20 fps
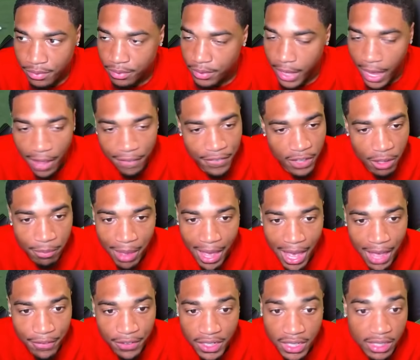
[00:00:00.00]
I feel
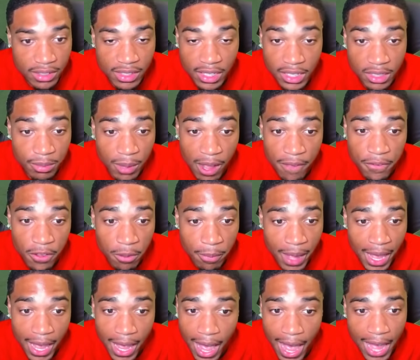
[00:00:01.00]
bad for these niggas, bro. I feel
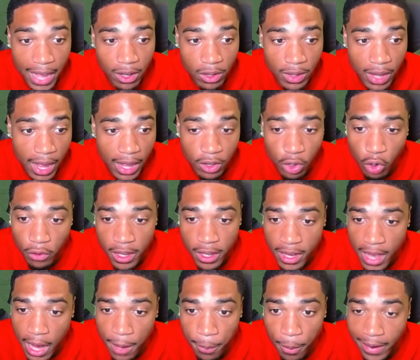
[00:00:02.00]
bad. I ain't gonna lie. North
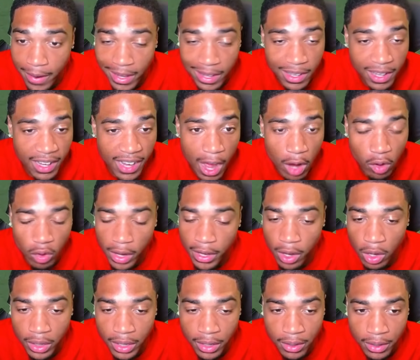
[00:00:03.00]
Carolina probably getting clown right
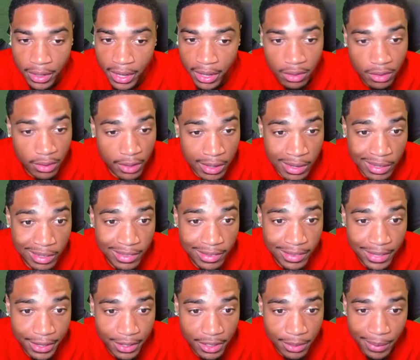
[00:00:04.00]
now on the internet.
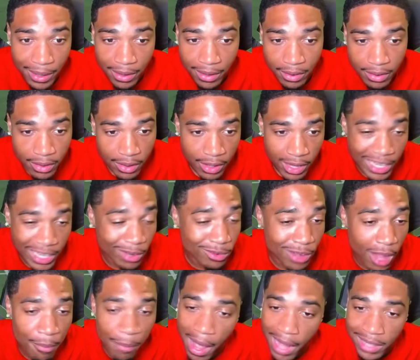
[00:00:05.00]
Literally, bro. And you
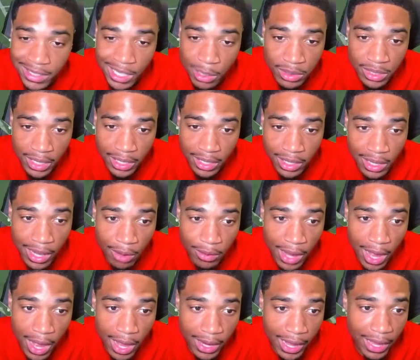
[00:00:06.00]
thought my team was getting
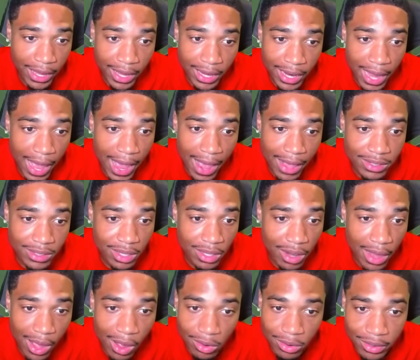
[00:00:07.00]
clown. Nah, they getting their ass
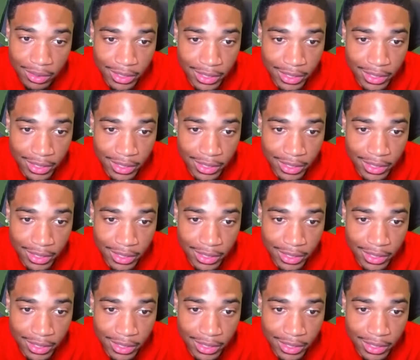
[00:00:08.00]
clown.